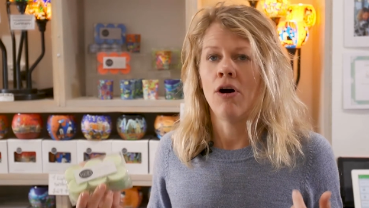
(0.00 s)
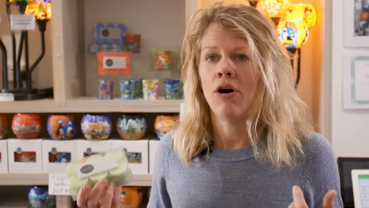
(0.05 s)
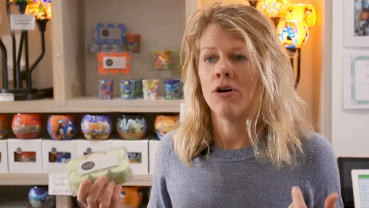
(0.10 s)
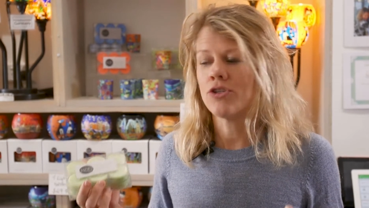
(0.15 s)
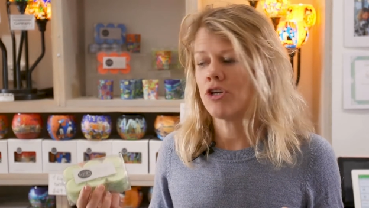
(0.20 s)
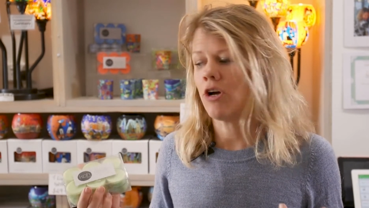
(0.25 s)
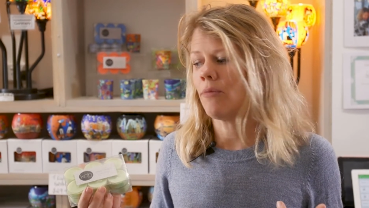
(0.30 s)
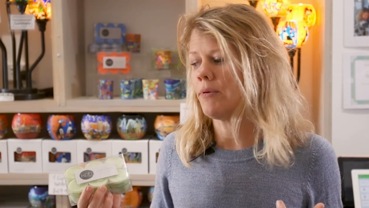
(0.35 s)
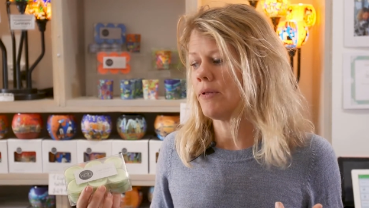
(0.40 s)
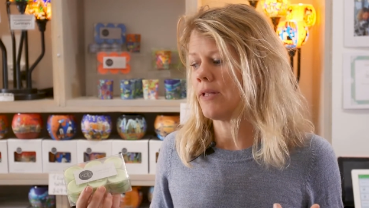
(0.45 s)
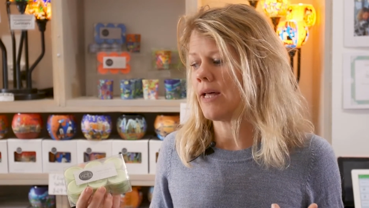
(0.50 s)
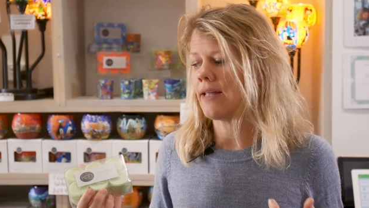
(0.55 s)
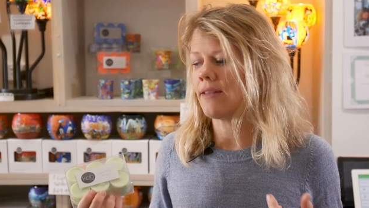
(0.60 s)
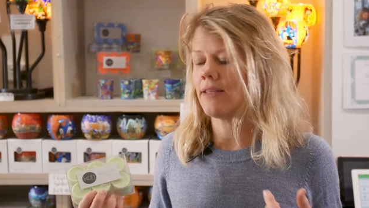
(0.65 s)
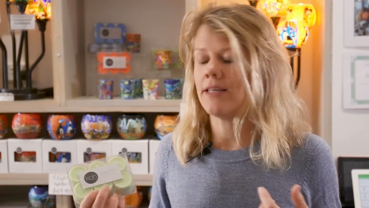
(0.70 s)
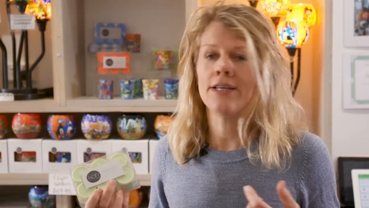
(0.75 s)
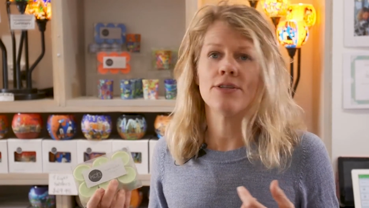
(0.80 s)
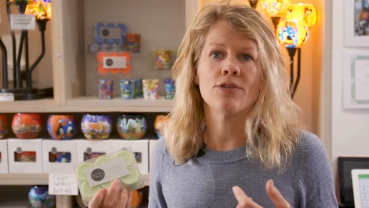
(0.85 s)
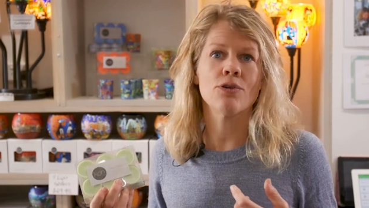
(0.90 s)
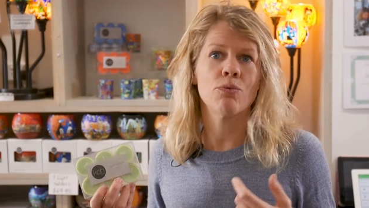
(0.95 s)
On top of
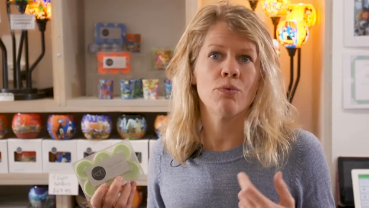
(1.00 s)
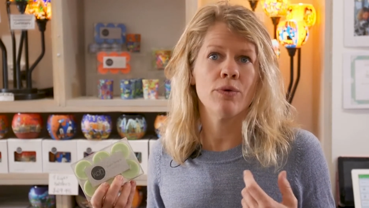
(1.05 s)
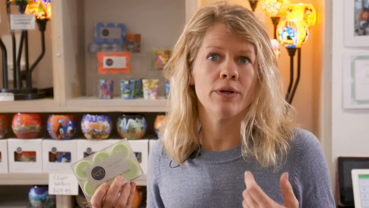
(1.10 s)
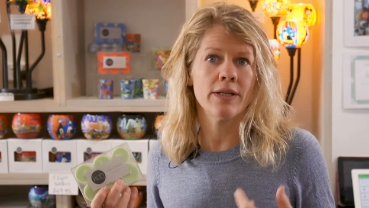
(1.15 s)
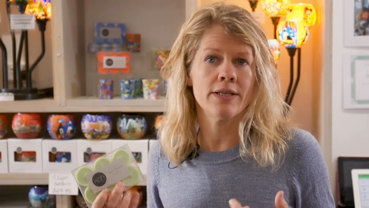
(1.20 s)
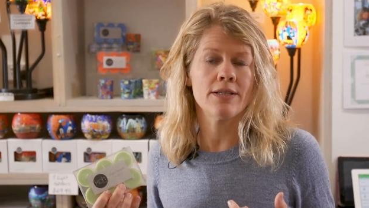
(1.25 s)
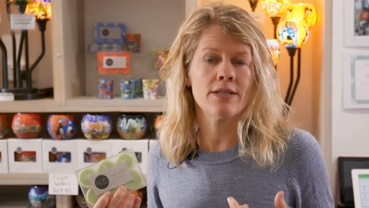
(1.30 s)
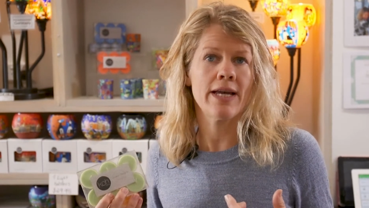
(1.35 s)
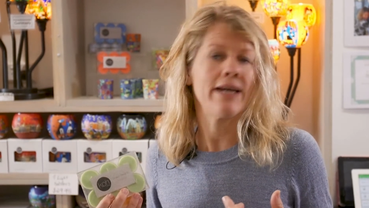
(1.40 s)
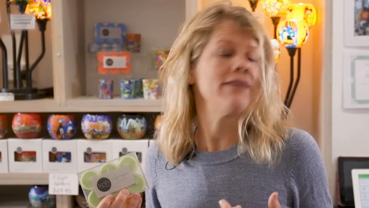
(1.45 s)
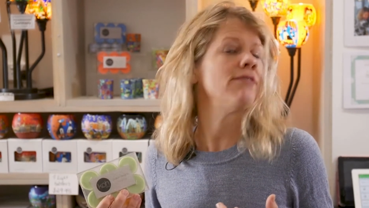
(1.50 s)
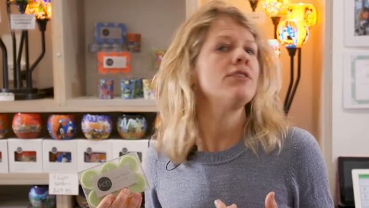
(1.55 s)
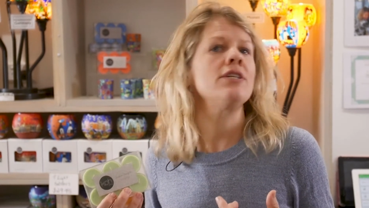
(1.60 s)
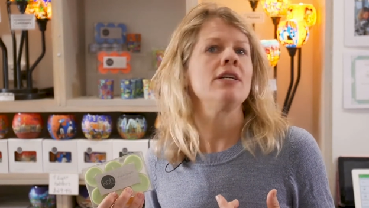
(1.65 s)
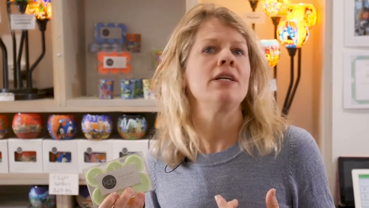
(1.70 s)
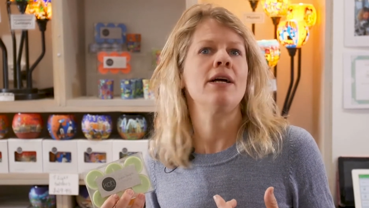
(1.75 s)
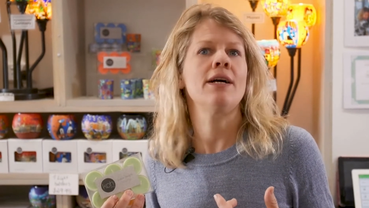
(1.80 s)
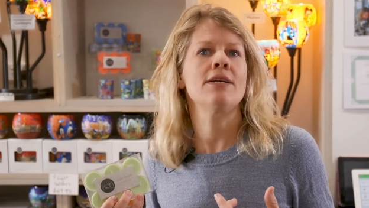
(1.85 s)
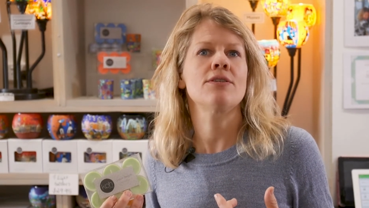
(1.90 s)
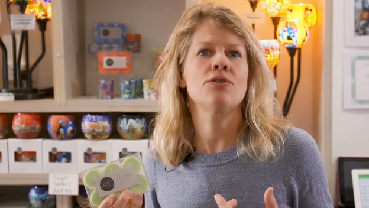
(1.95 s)
that, these are really safe
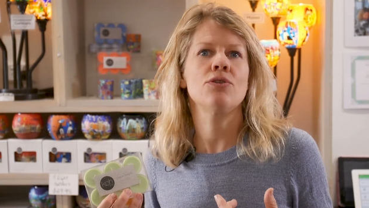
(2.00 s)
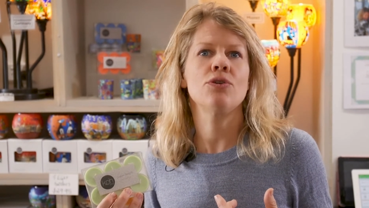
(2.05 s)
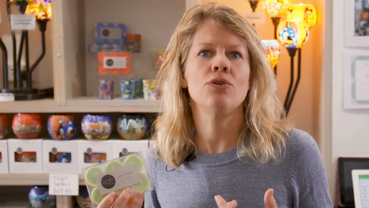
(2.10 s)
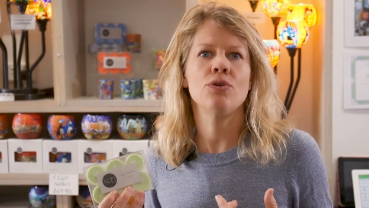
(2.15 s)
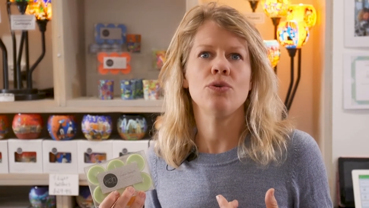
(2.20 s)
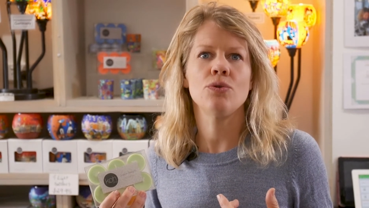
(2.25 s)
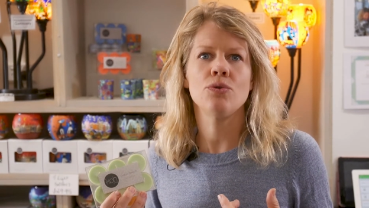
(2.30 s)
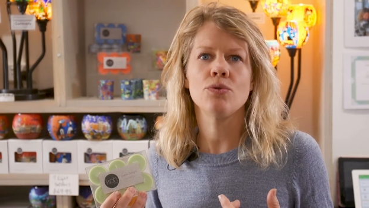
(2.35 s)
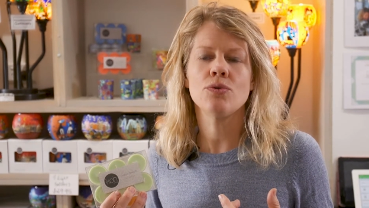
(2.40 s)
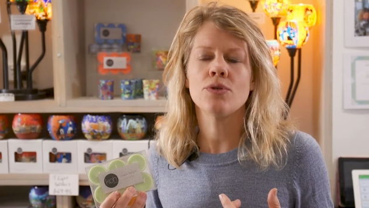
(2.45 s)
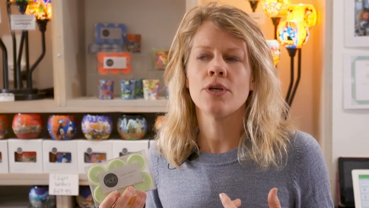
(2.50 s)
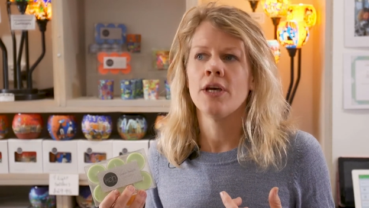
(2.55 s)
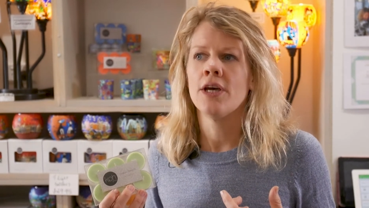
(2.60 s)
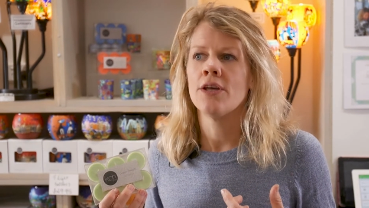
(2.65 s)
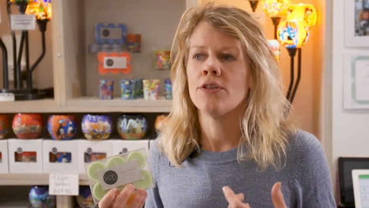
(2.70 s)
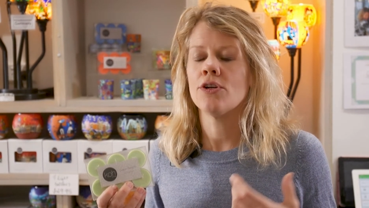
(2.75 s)
tea lights to use.